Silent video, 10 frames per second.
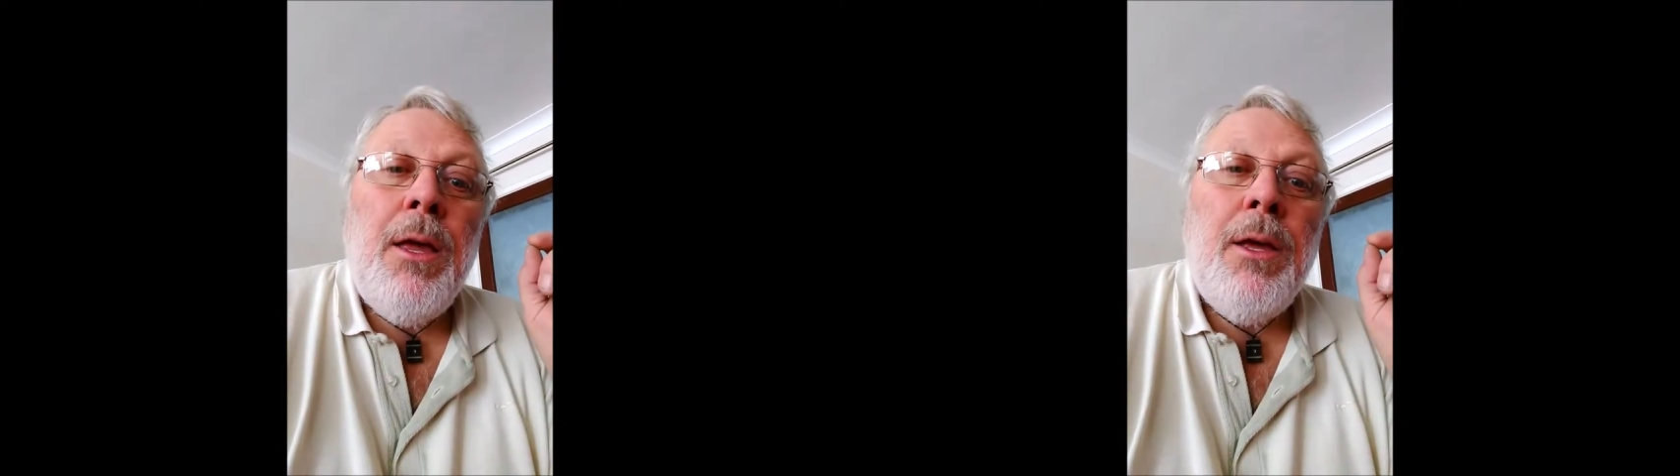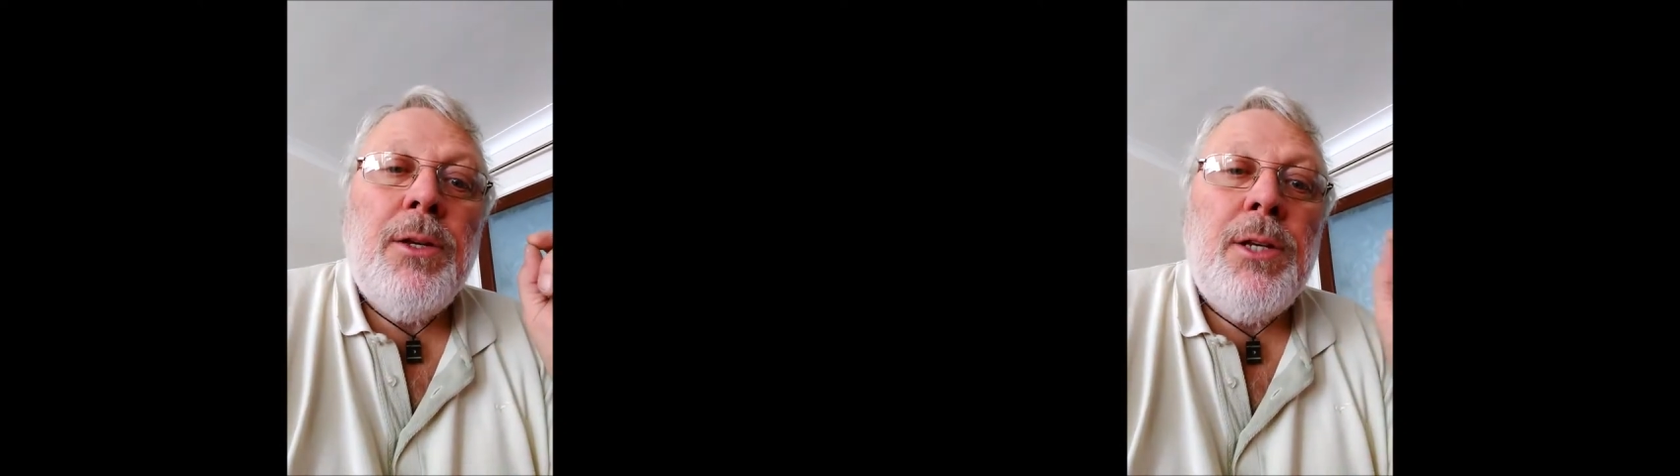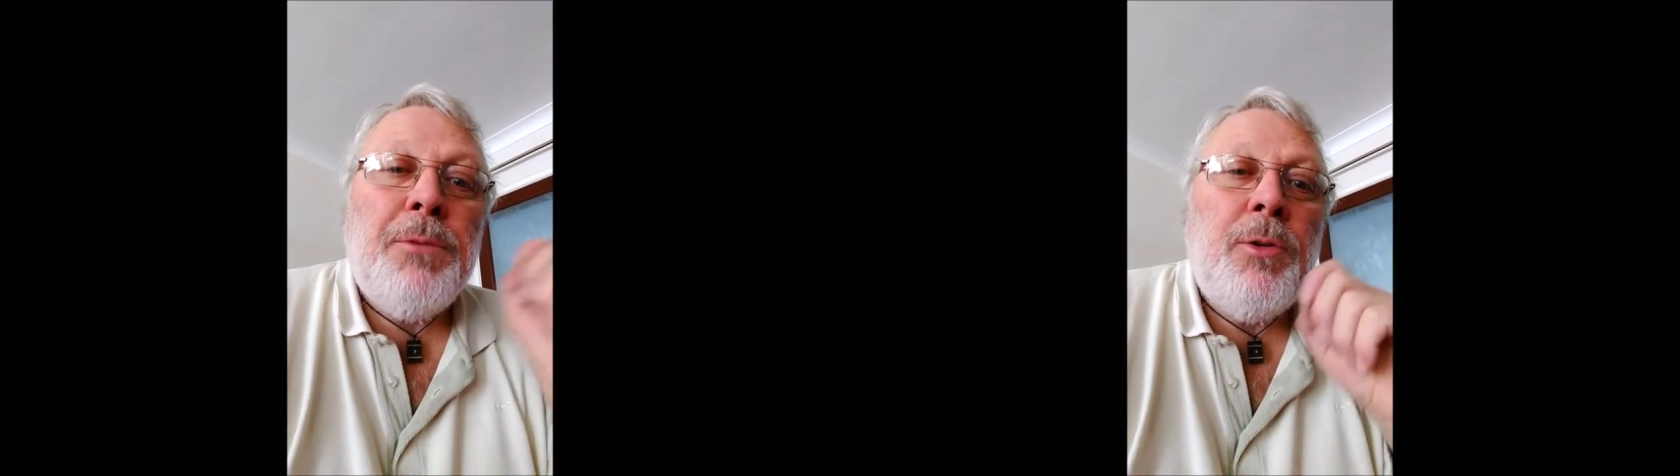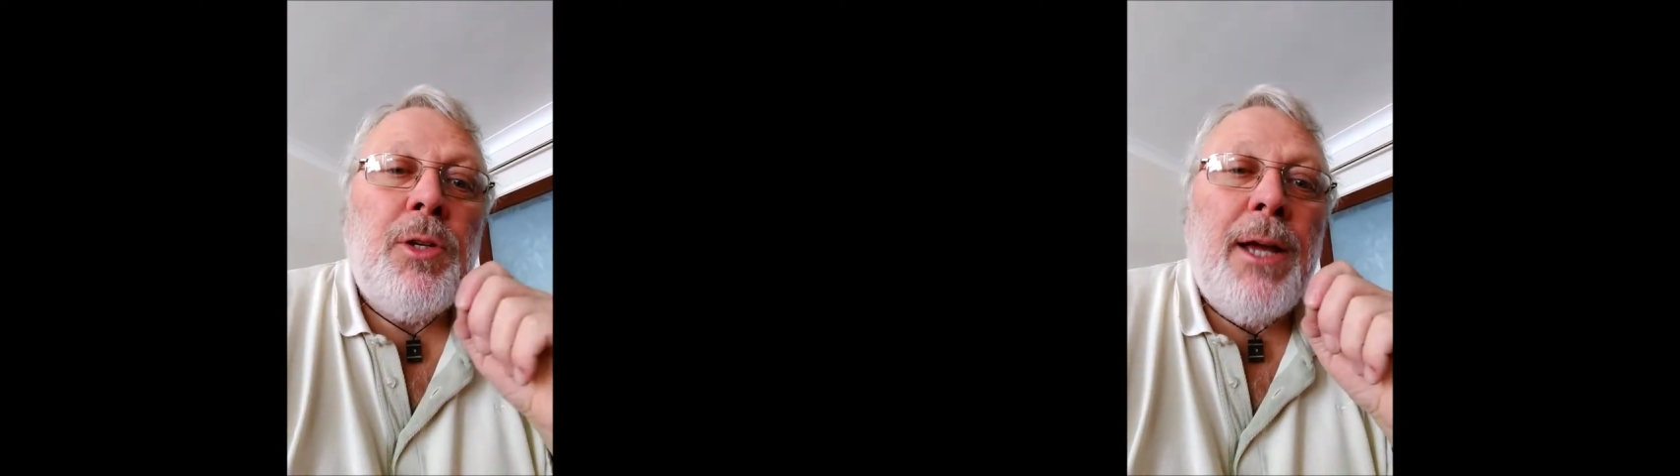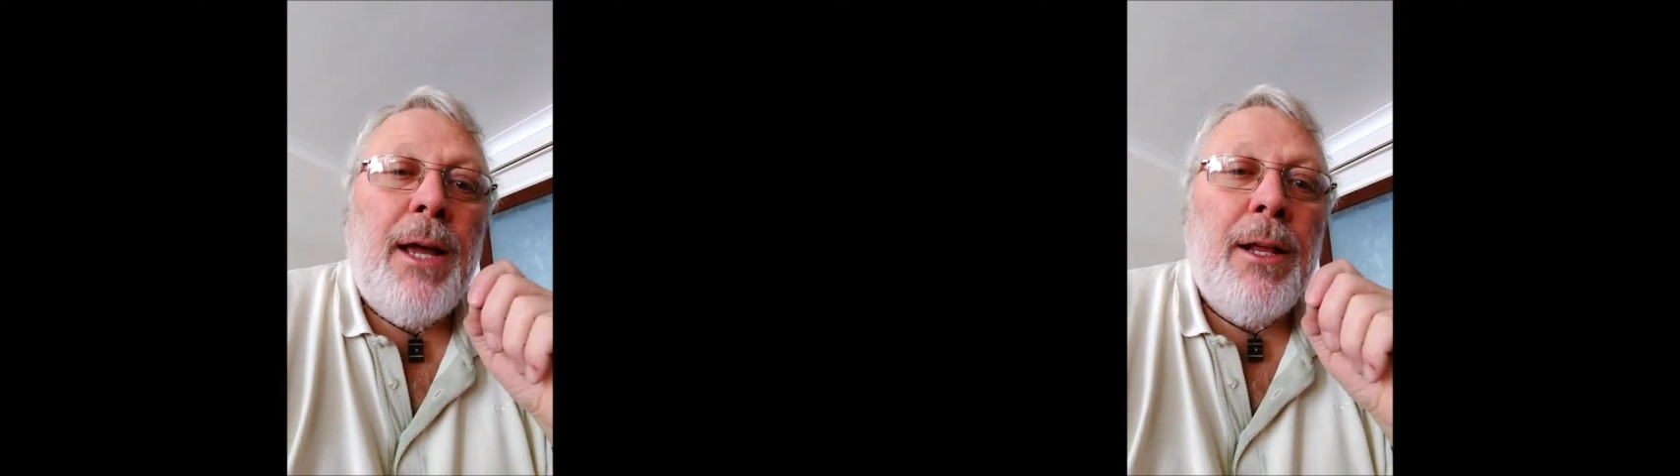six months
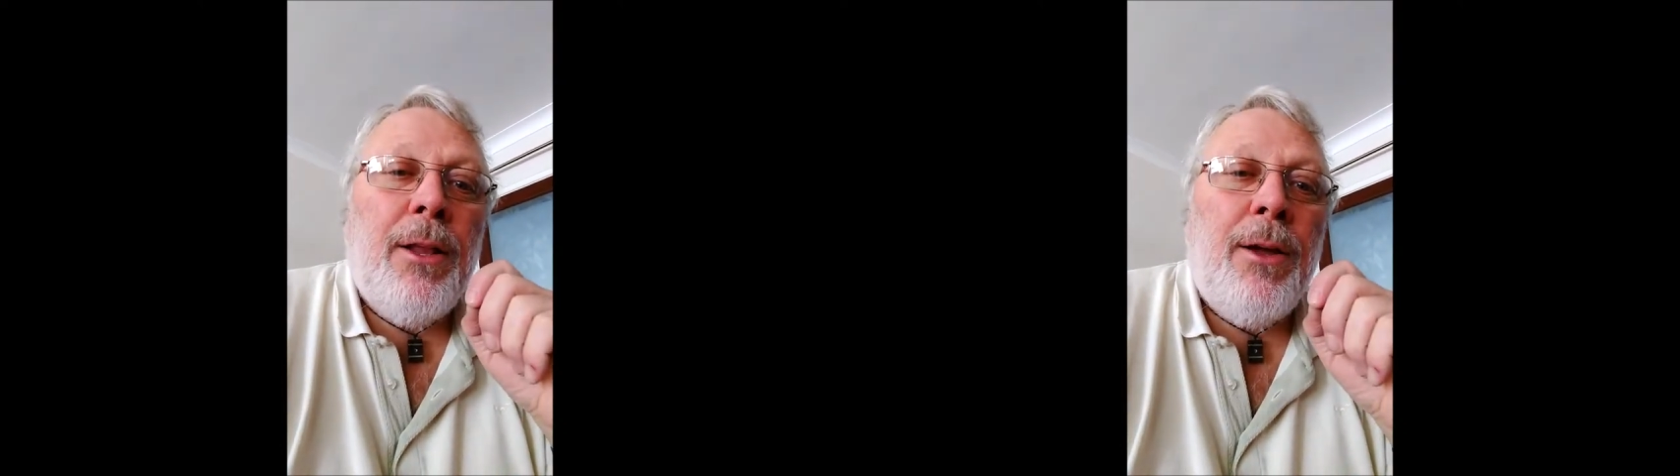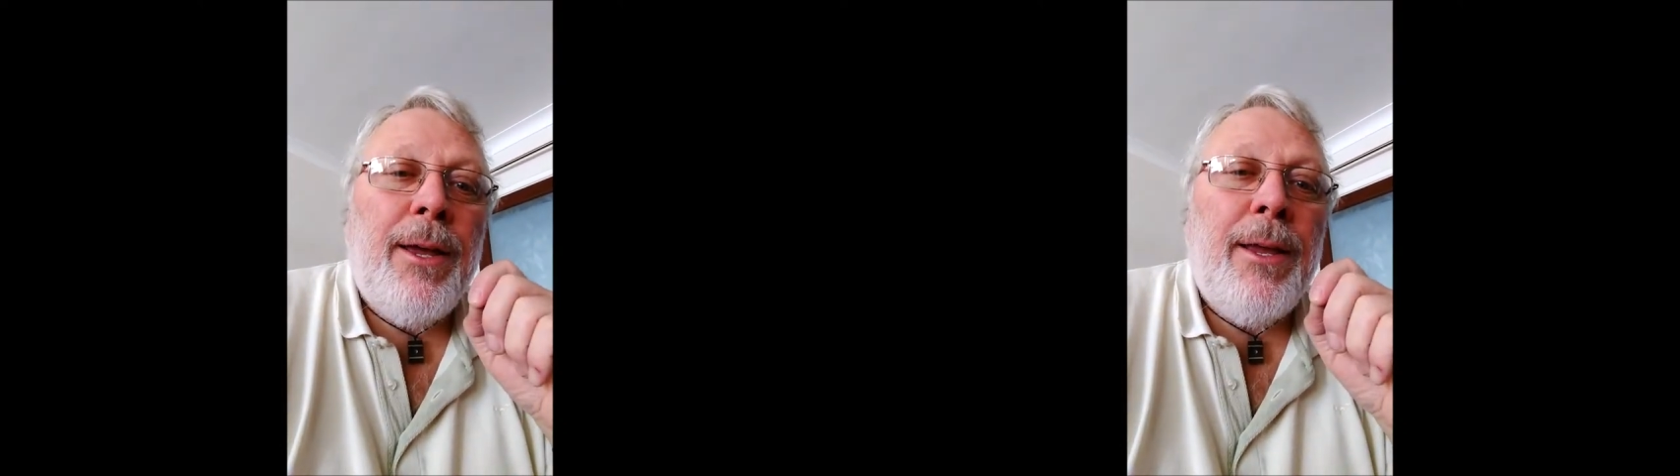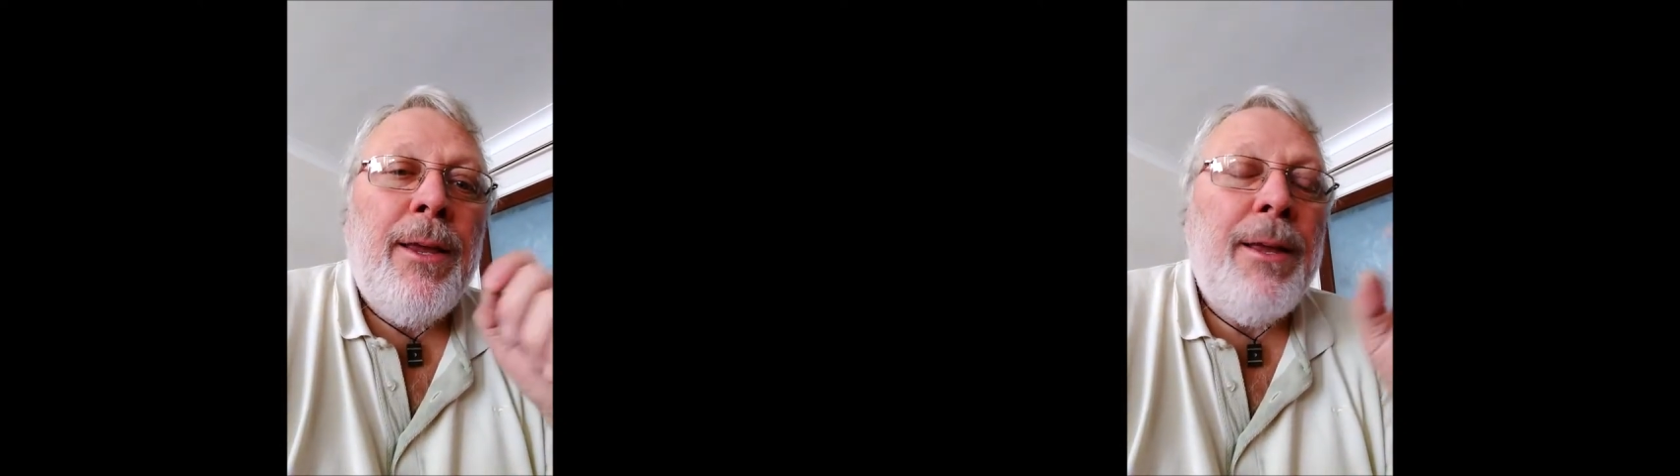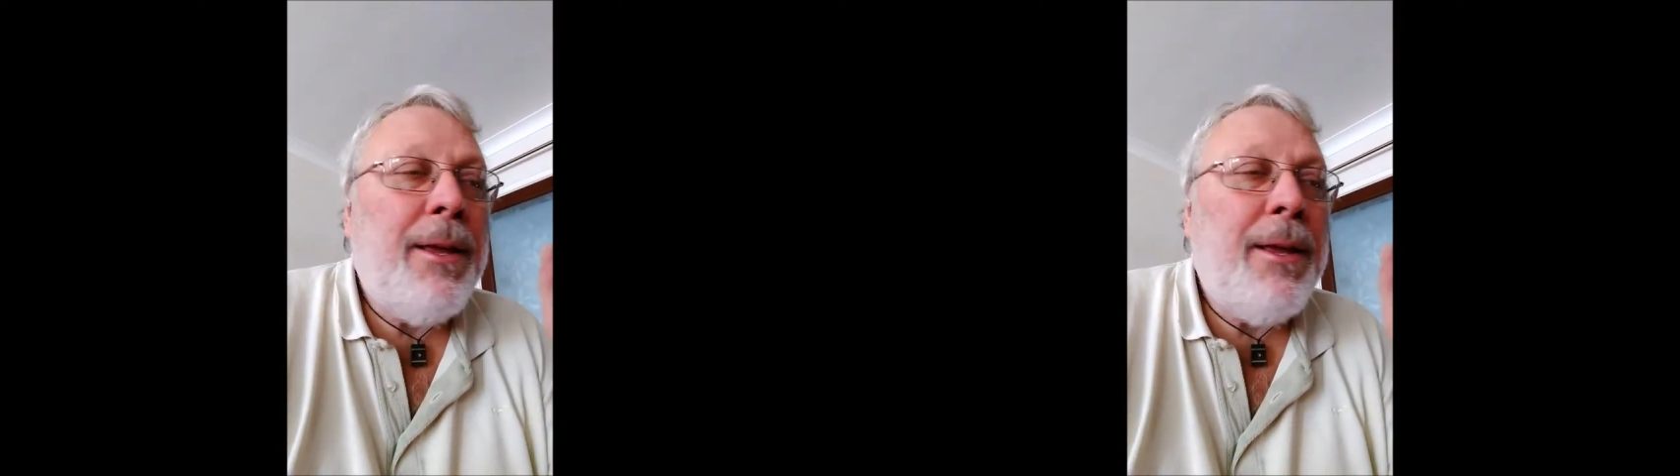down the line,